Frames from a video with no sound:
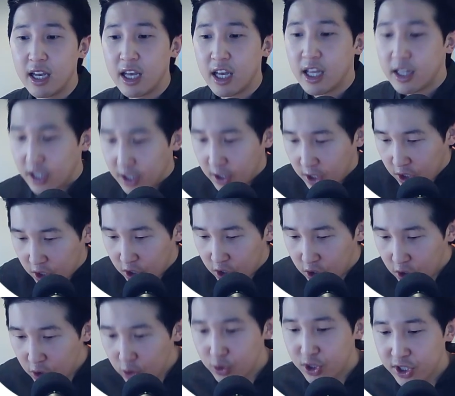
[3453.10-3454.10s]
the
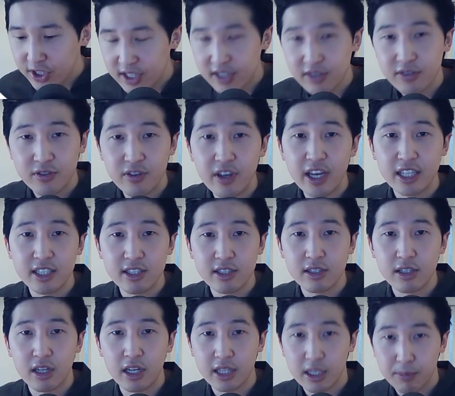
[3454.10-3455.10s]
hugest events
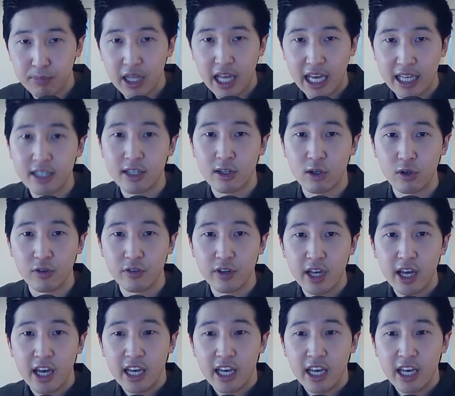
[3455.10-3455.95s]
on planet Earth.